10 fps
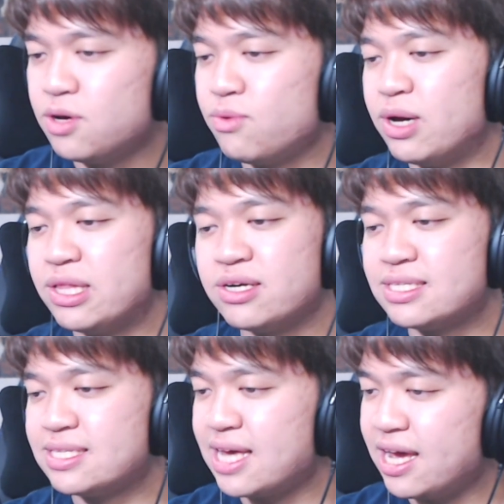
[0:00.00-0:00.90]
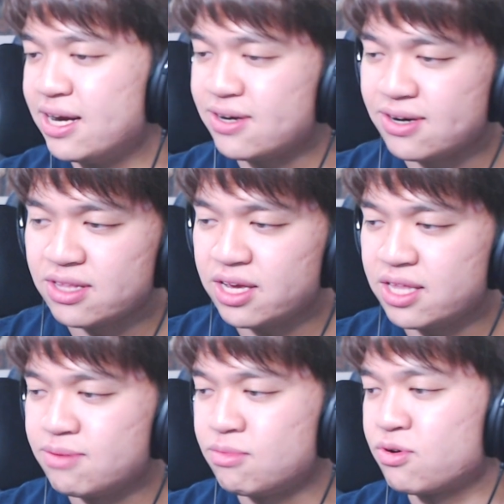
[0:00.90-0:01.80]
Whether it's day or early
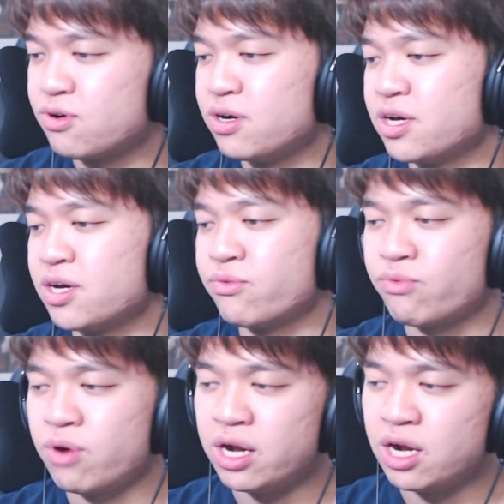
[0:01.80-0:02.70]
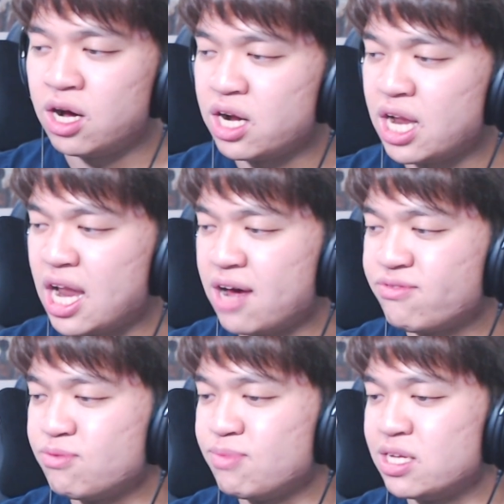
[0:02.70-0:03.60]
in the morning, run on an
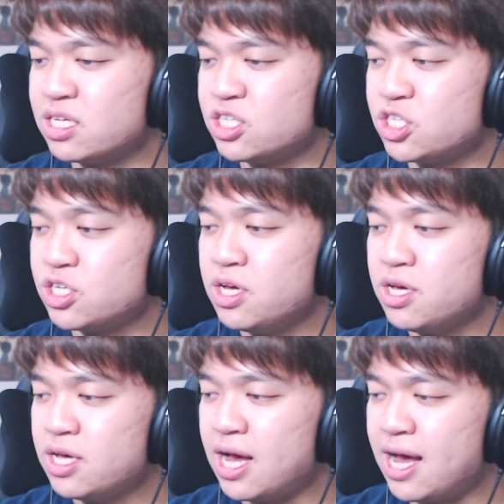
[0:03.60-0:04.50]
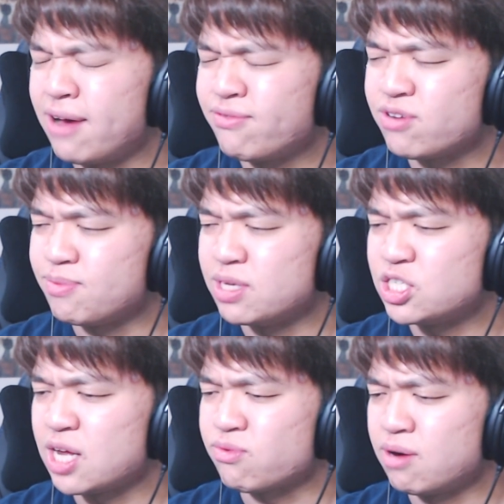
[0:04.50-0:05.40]
after image
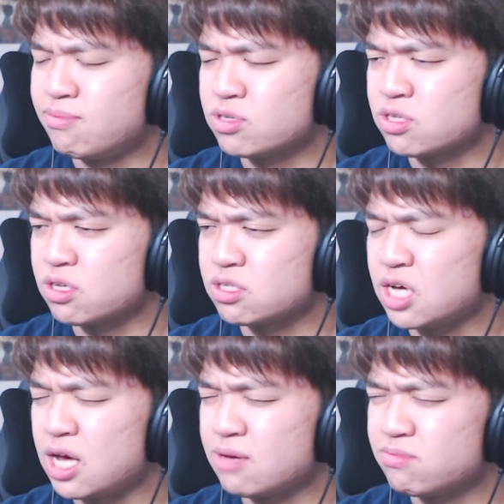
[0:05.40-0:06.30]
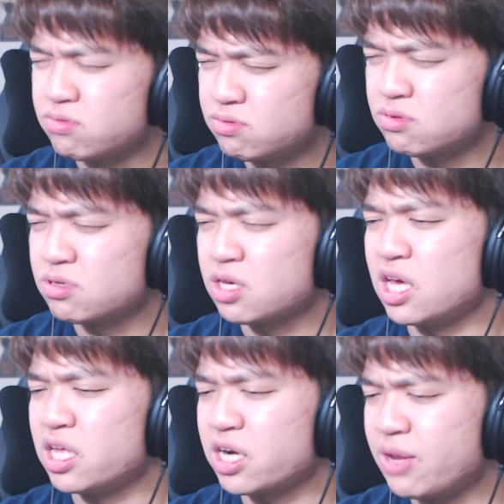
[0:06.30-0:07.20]
that rumbles all the time.
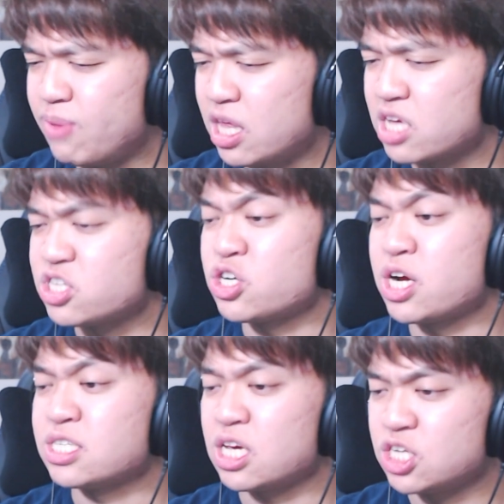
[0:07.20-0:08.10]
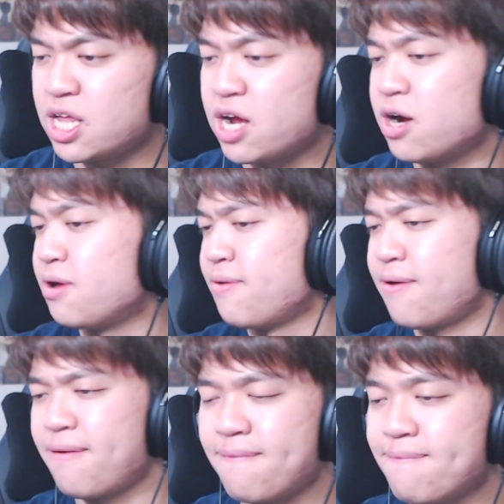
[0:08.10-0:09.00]
Okay, there could be lost in translation there.
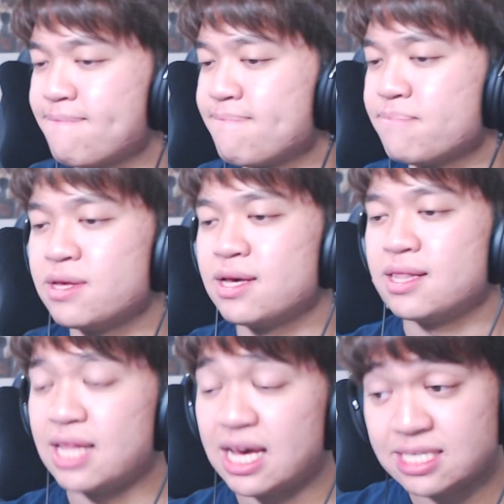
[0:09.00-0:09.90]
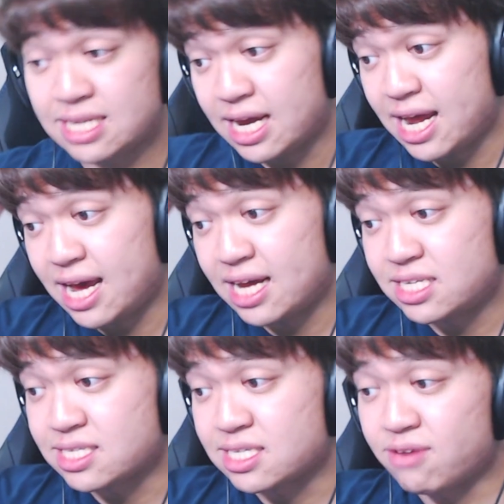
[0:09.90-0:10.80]
Last night I had
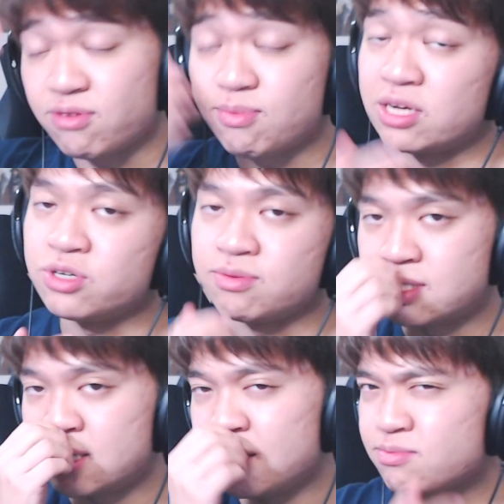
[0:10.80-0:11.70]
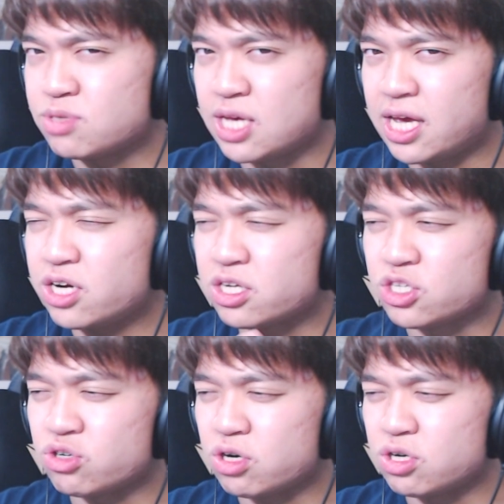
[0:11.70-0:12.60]
to suffer my dreams. See what I'm saying here? The
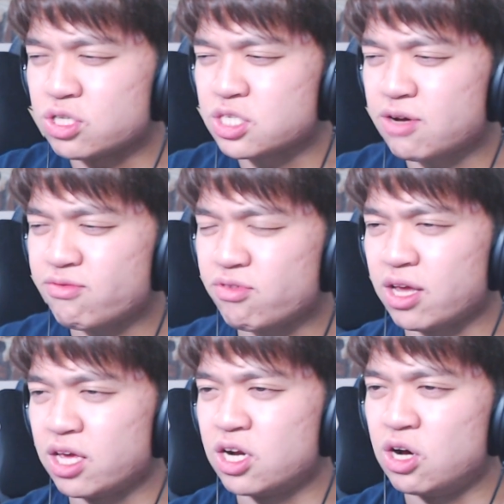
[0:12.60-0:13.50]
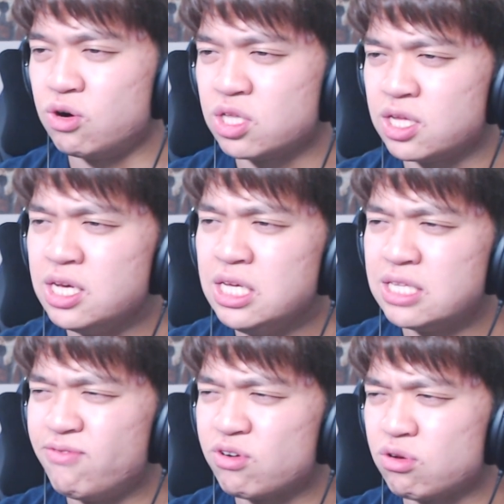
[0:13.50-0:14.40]
struggle, the suffering, you know, the
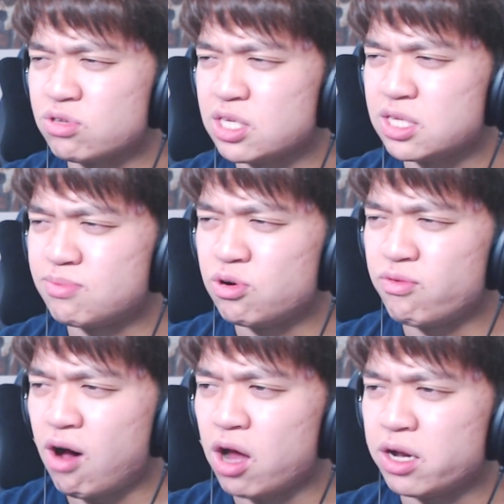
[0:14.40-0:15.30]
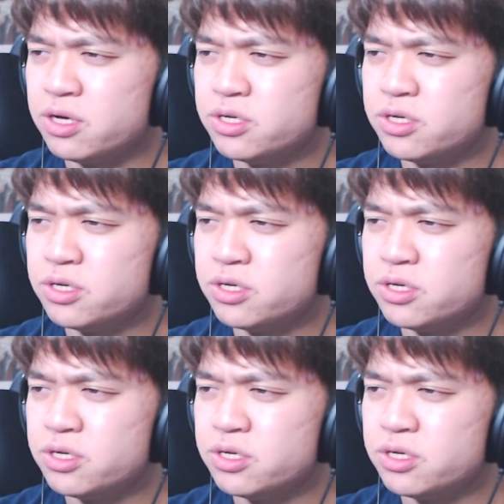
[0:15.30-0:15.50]
difficulty to move on.